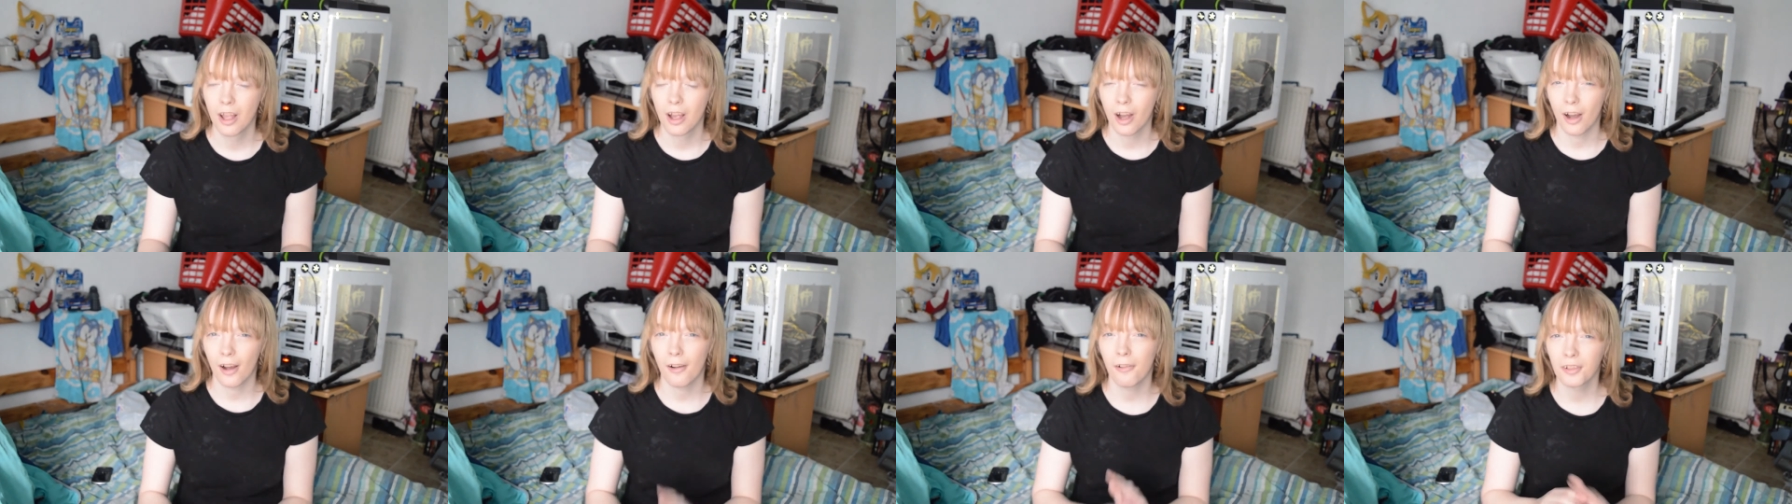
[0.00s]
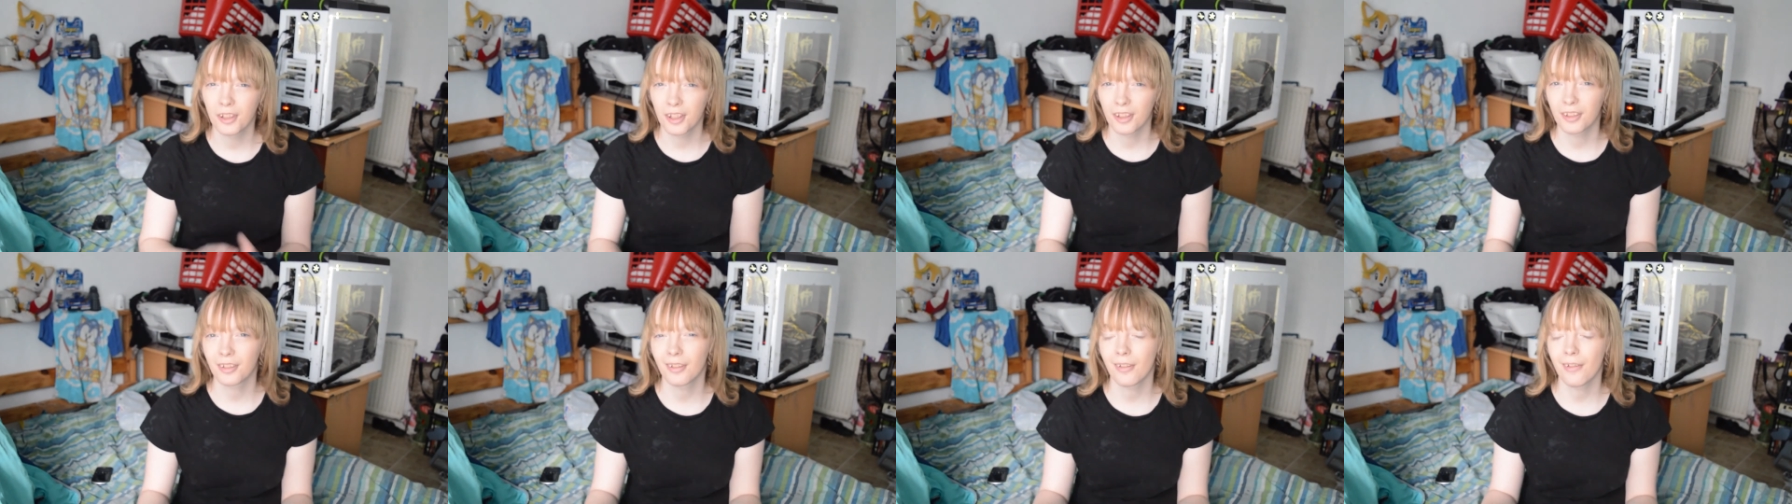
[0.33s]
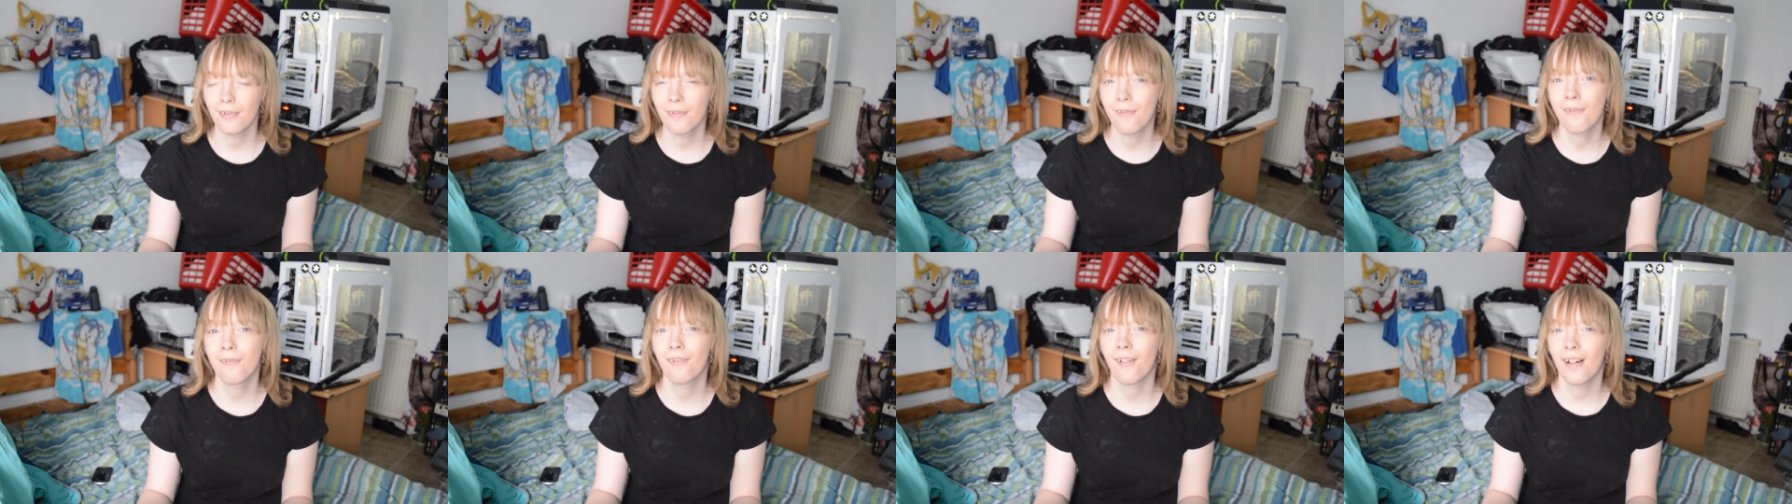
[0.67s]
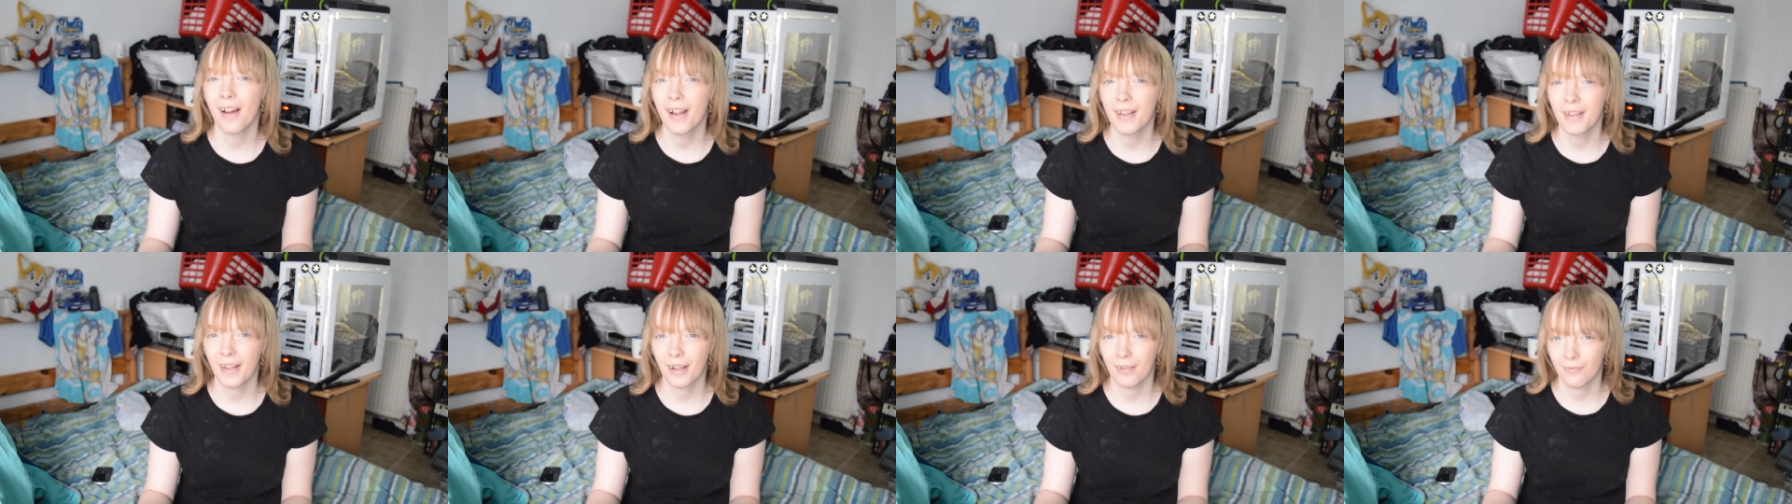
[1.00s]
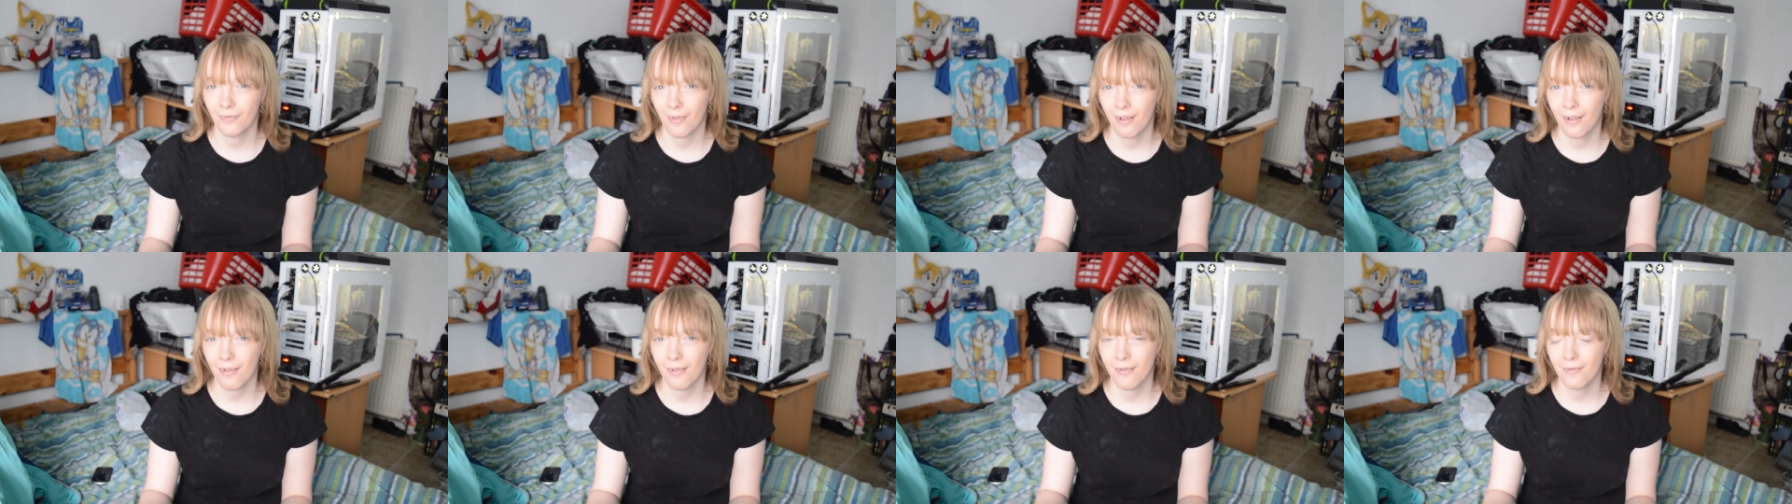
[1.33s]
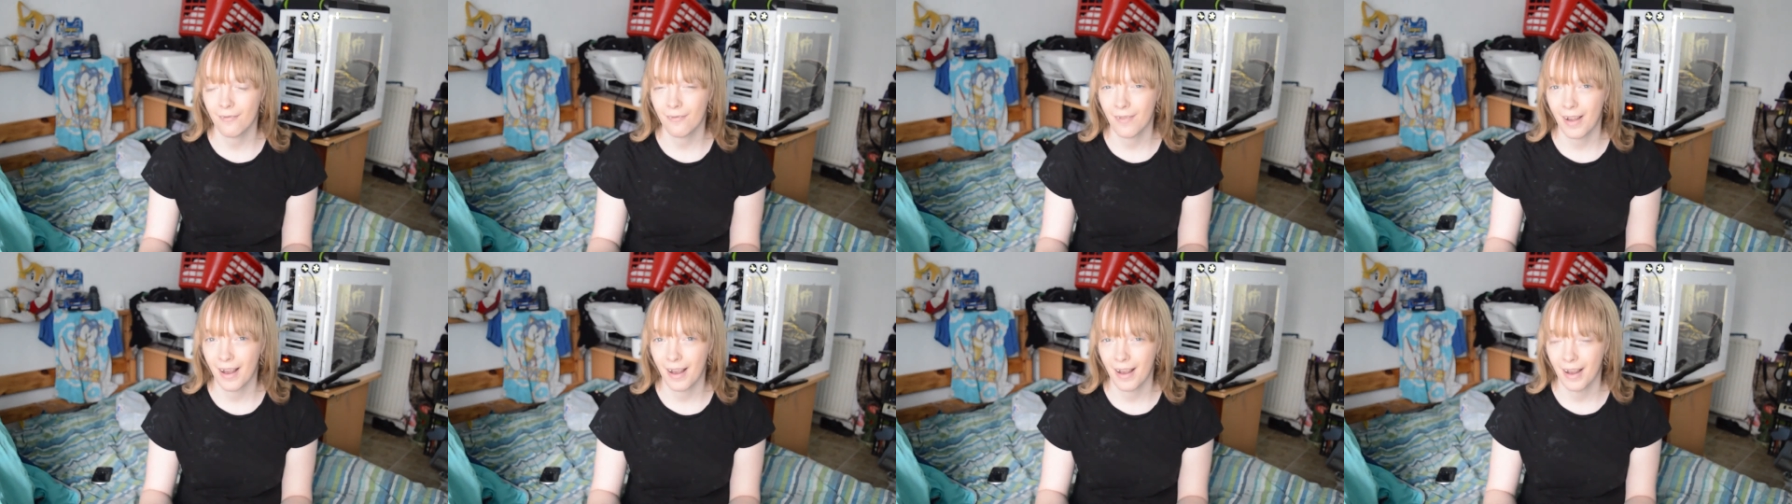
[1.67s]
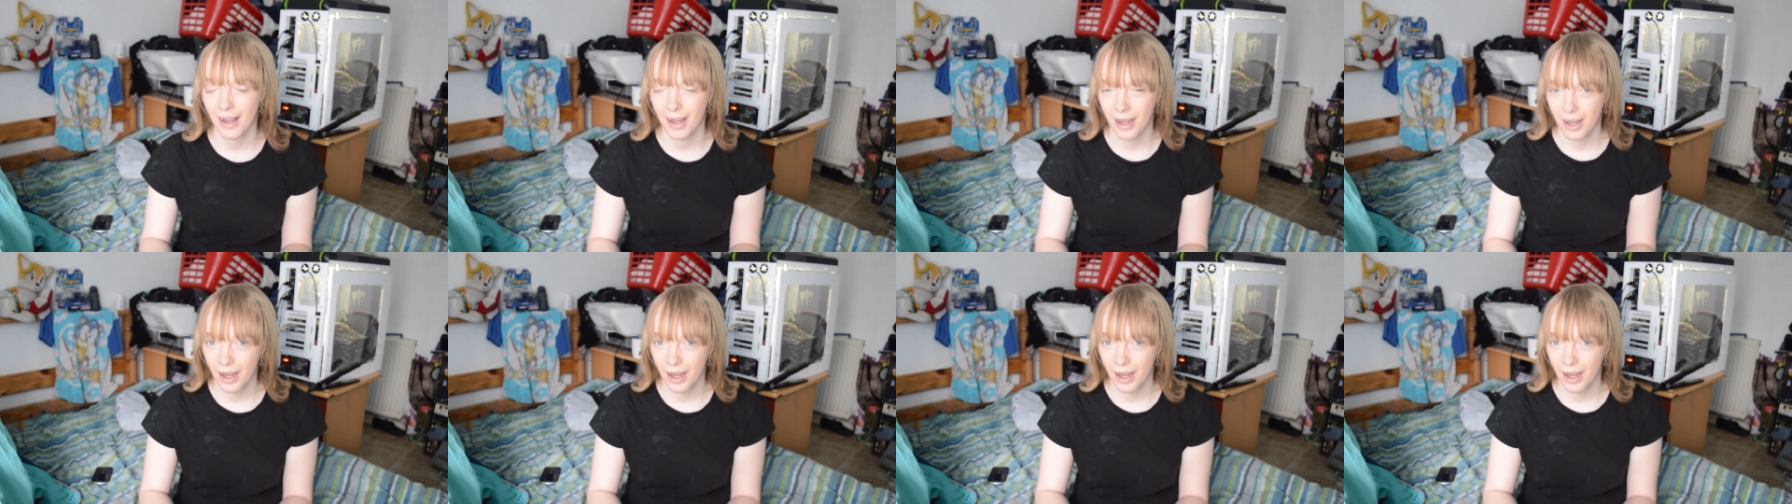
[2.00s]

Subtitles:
I also do find out though that